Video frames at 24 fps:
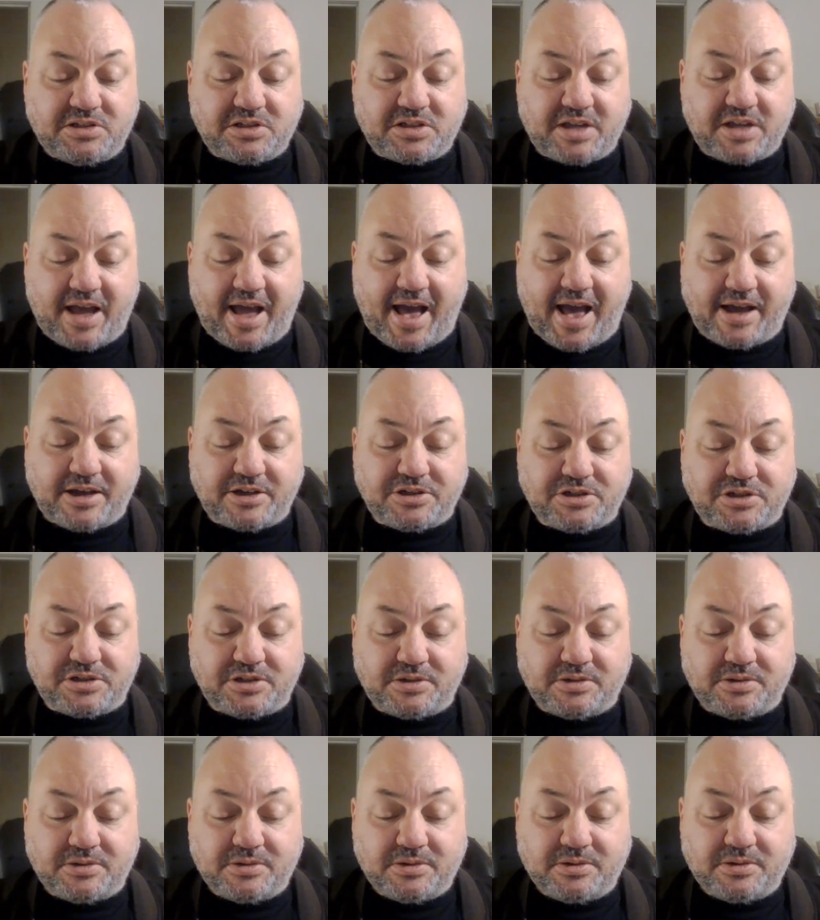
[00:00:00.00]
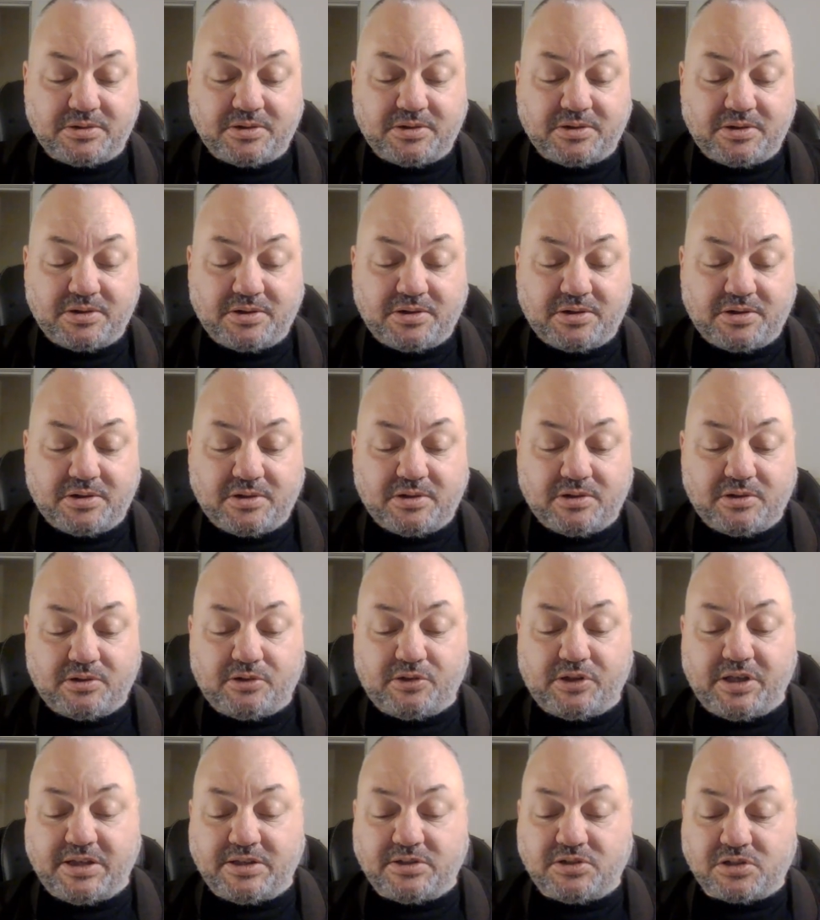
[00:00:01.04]
to action,
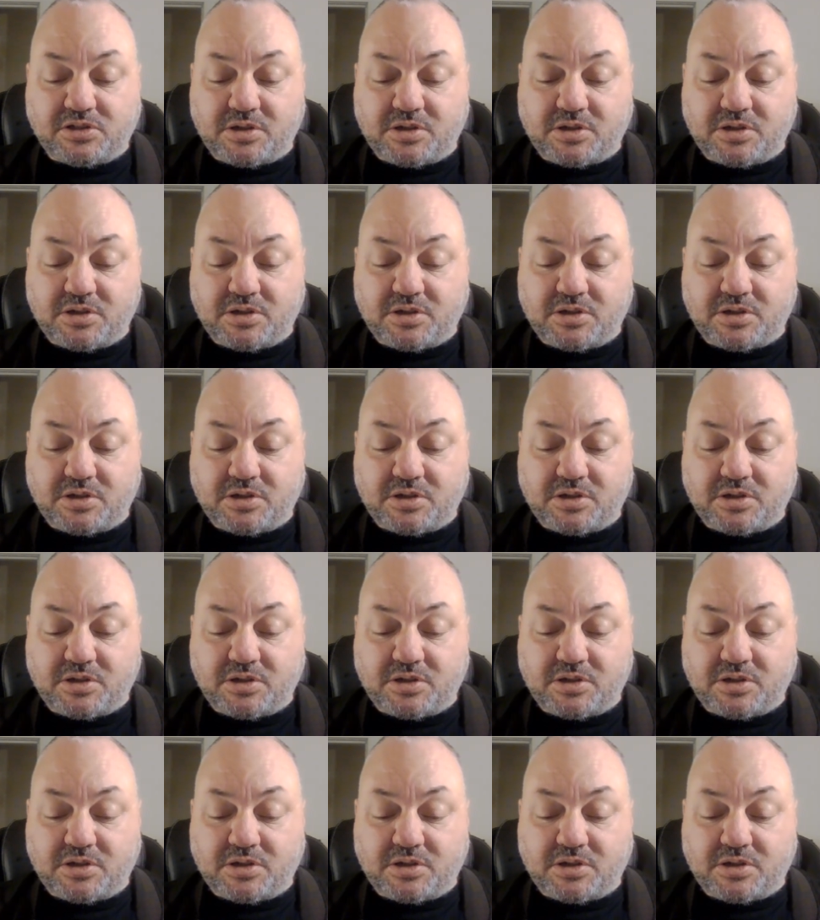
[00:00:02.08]
leads